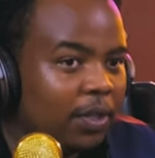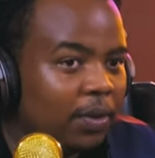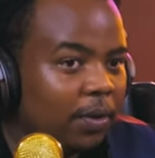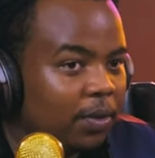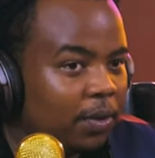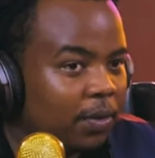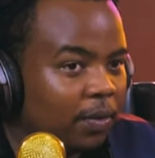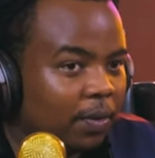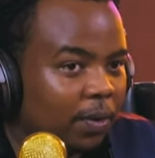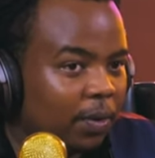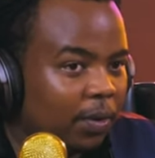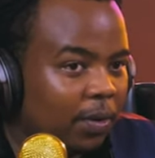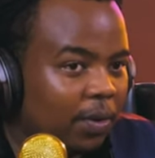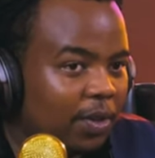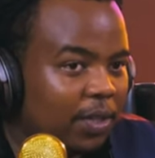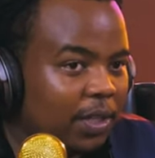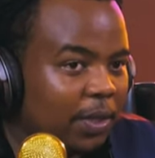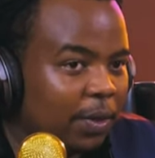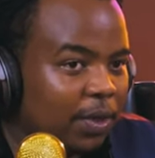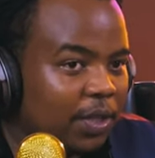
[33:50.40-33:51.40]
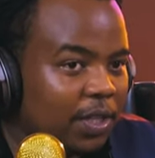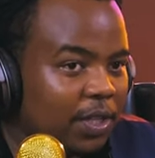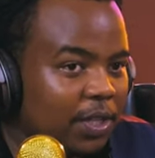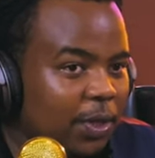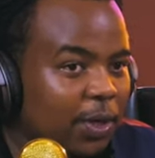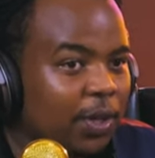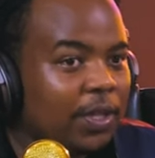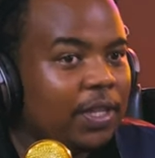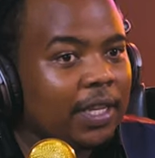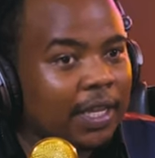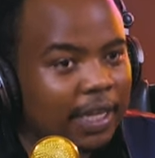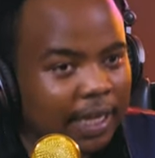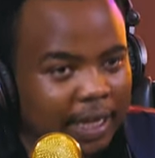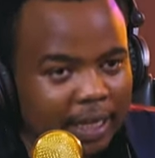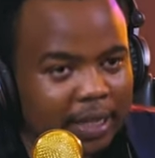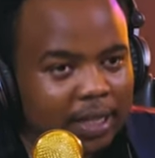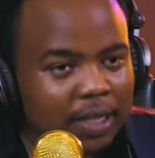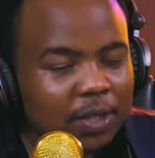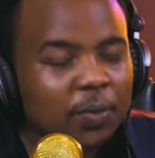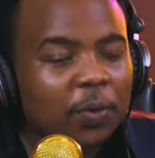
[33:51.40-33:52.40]
this earth,
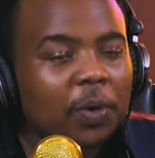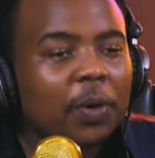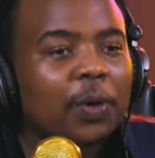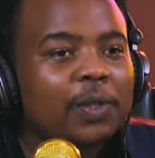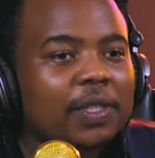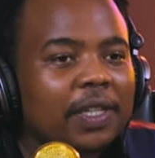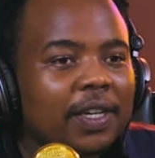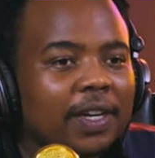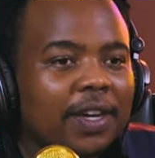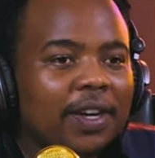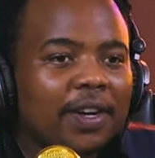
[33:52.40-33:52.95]
in this world,